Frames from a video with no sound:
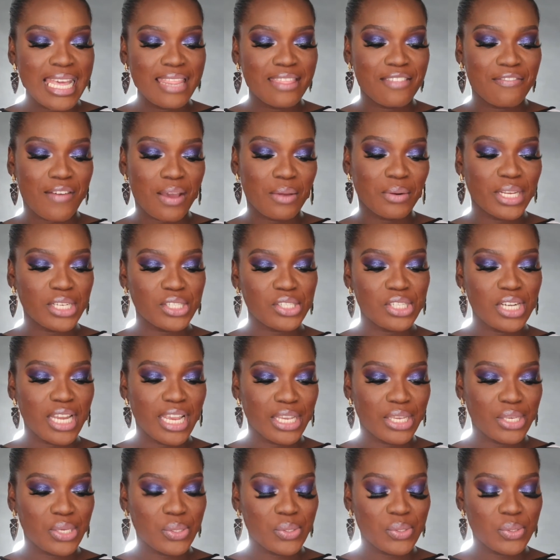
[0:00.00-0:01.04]
The foundation
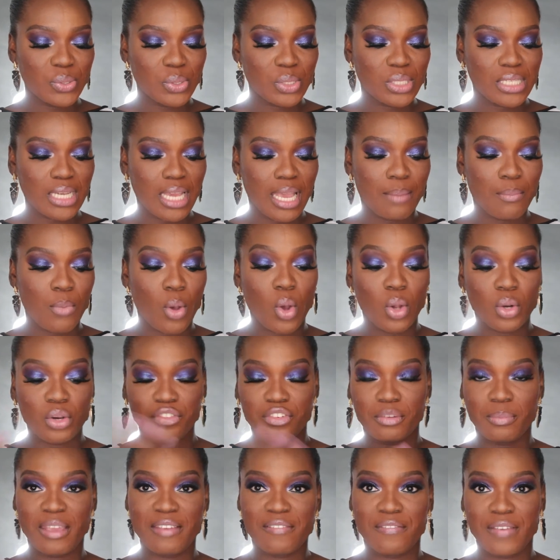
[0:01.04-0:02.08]
I used all
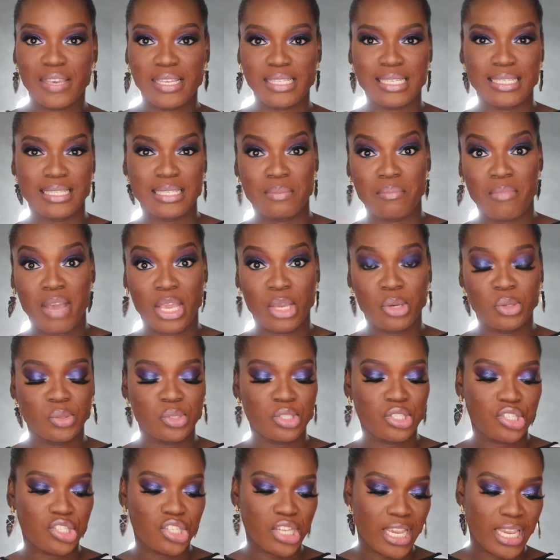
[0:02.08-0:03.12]
over my face as in my
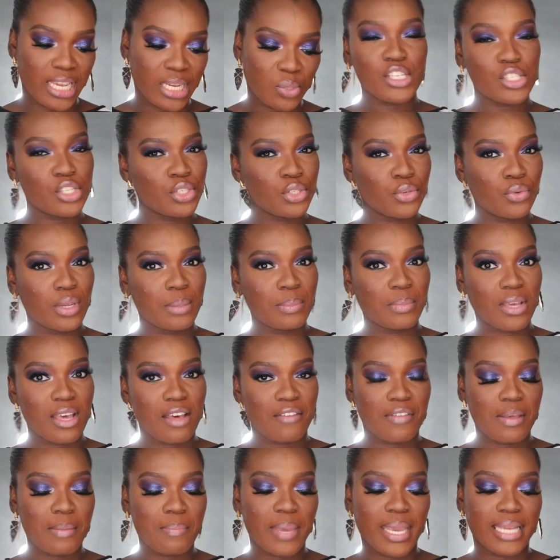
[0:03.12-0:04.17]
own shade. Vision Cream
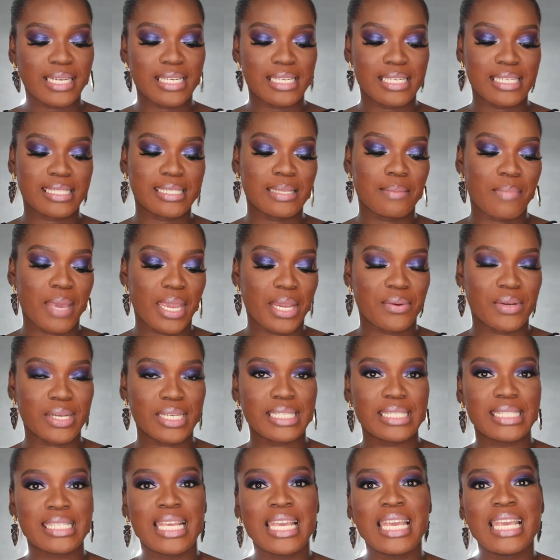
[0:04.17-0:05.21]
Cover by Danessa
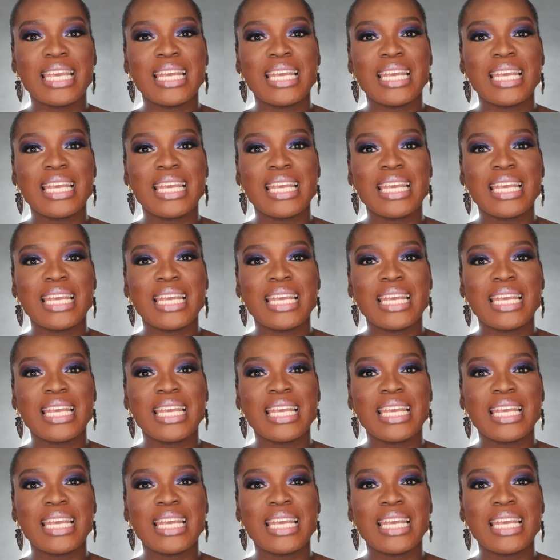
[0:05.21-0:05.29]
Myricks.